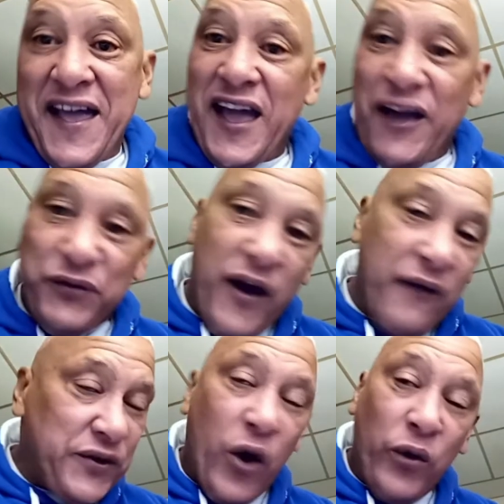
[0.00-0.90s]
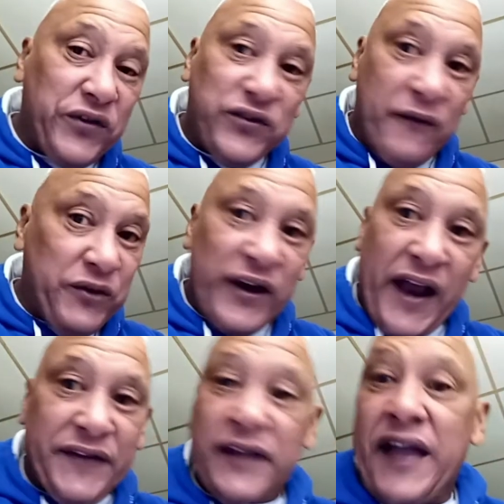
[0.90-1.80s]
If you ever notice, you ever look at
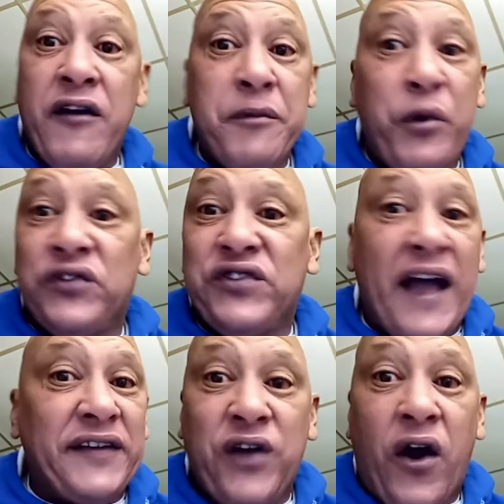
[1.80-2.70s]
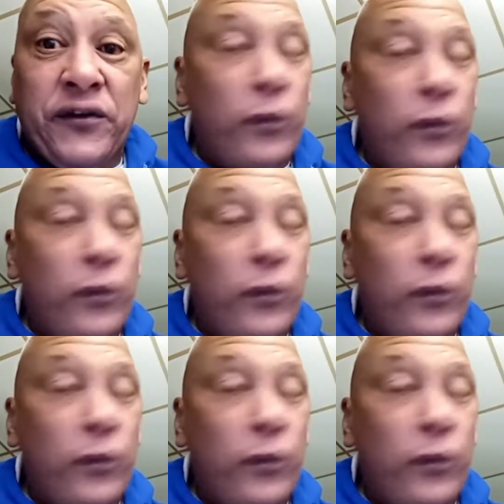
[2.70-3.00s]
anything, Larry Bird signs autograph,